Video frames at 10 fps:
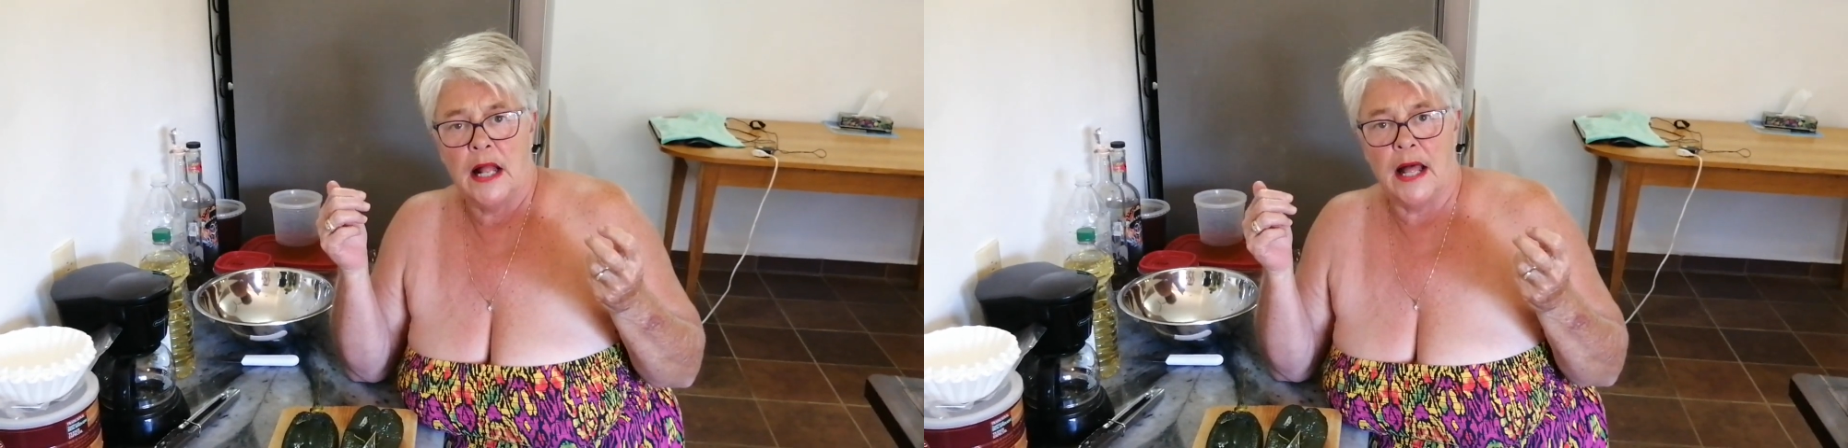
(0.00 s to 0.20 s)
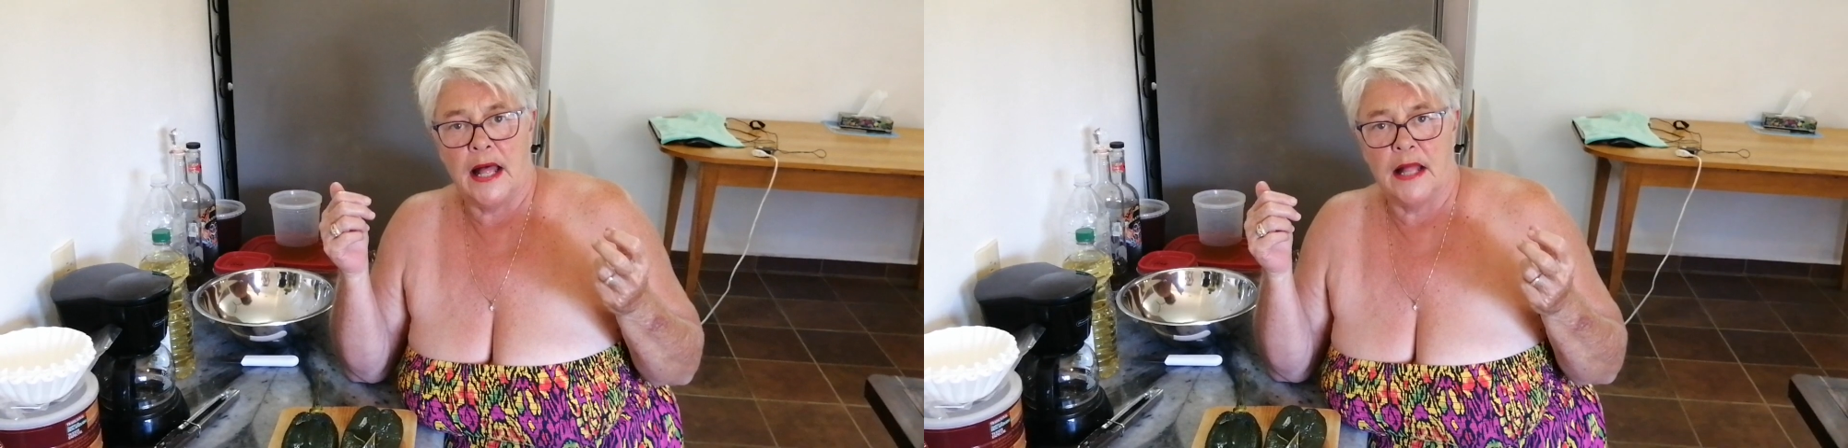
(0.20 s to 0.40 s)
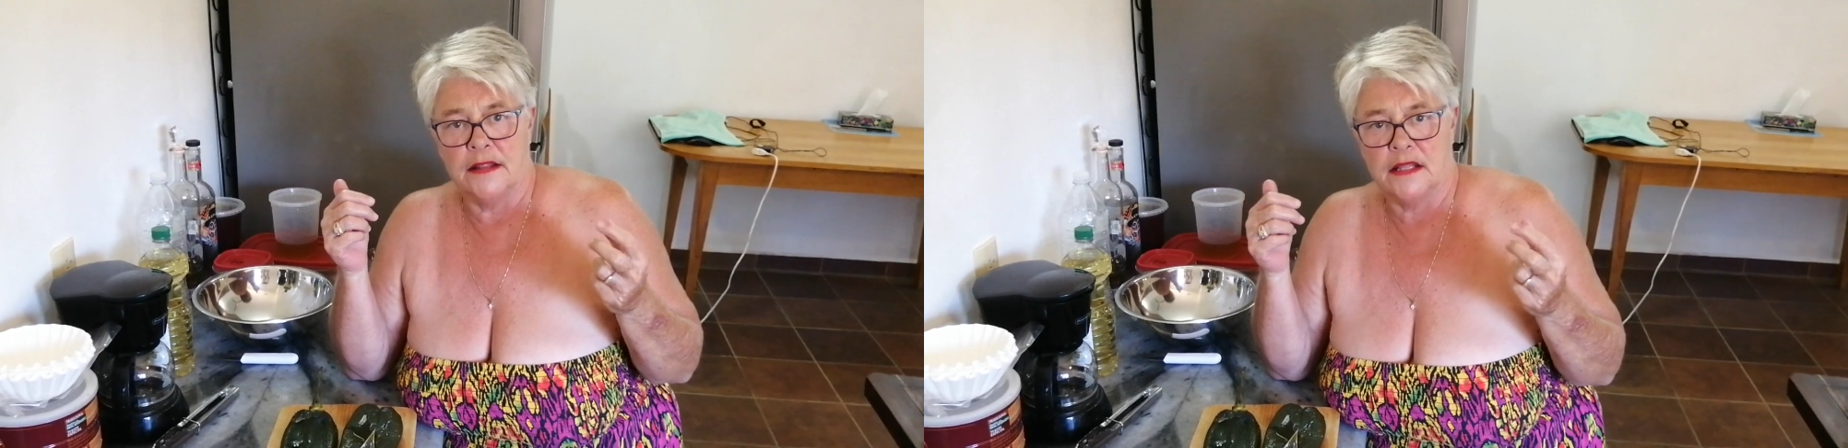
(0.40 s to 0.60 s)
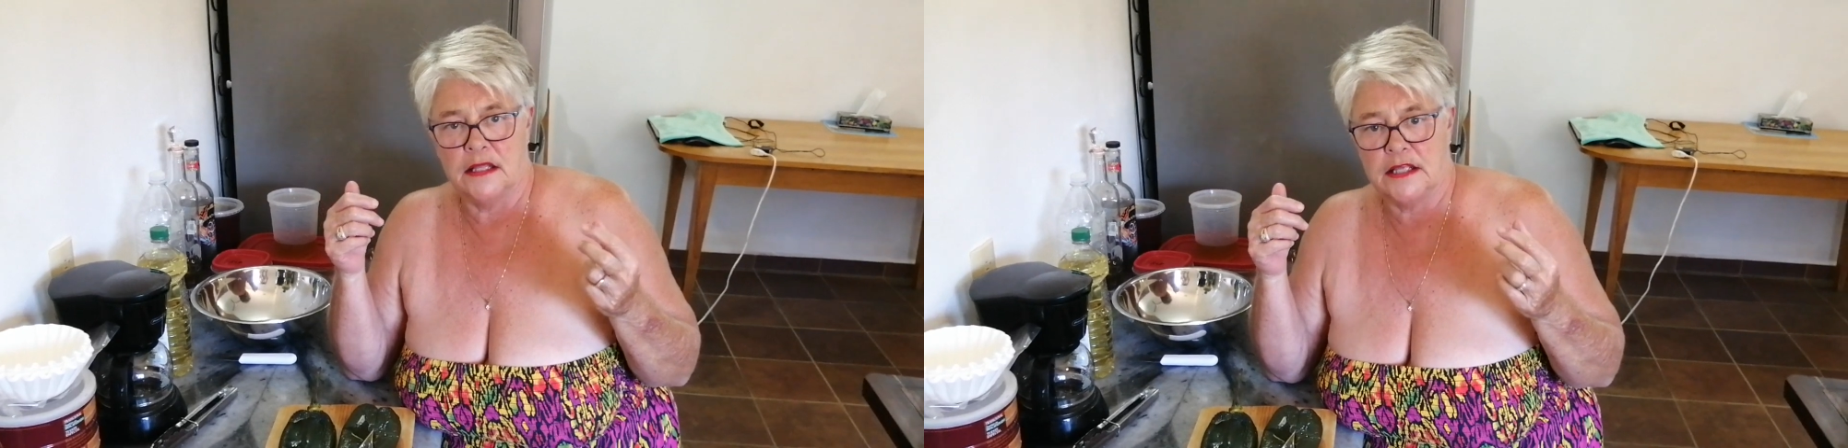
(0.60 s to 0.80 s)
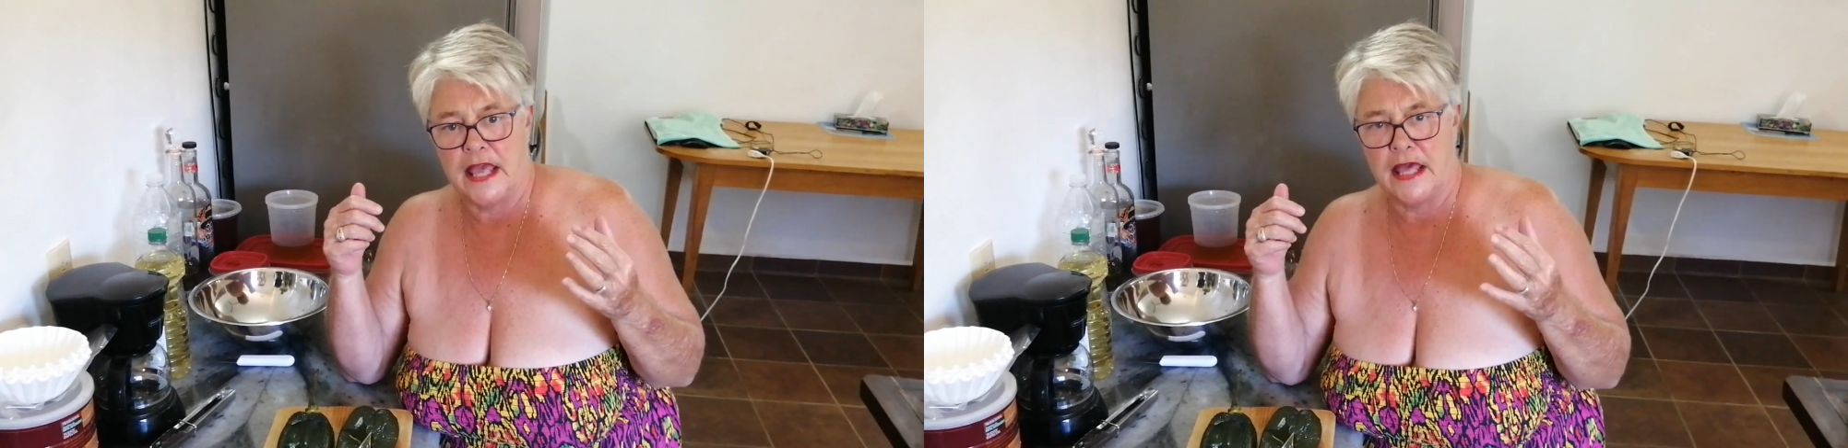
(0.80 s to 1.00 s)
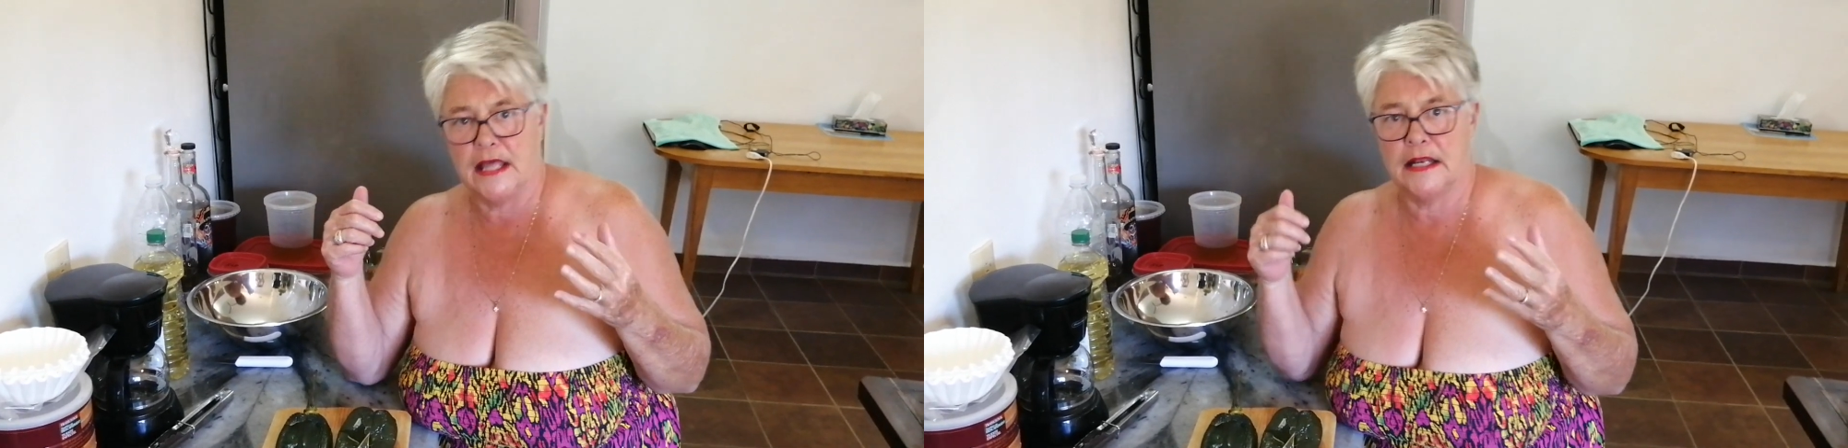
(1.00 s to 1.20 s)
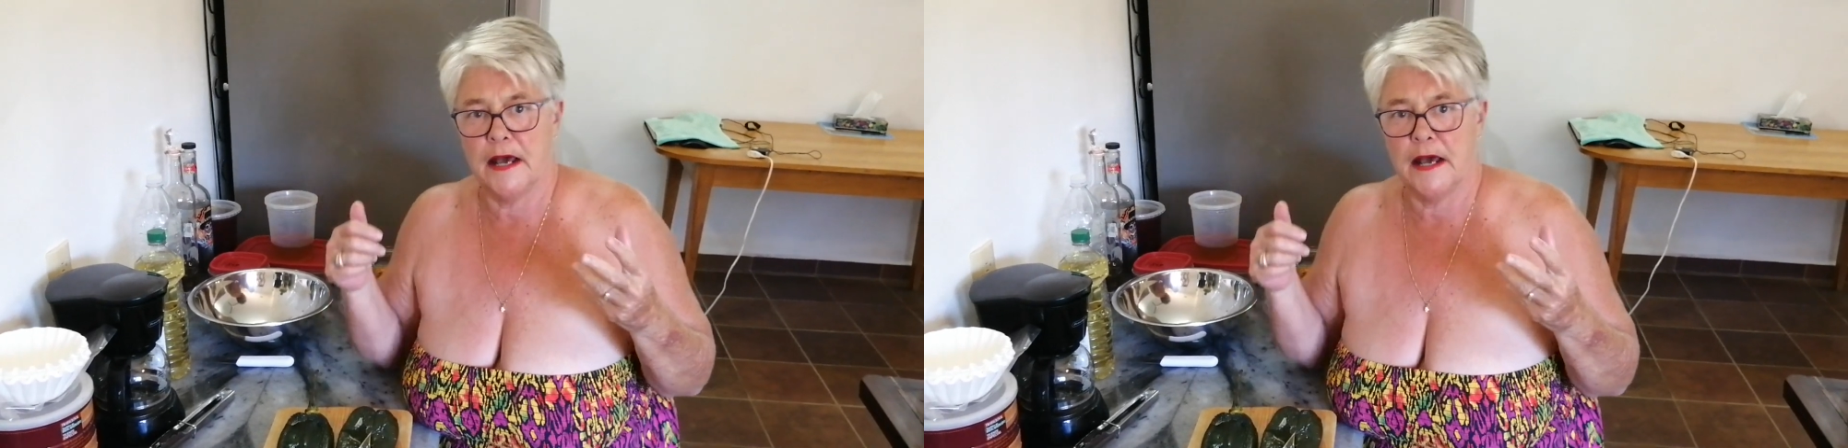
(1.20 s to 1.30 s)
and you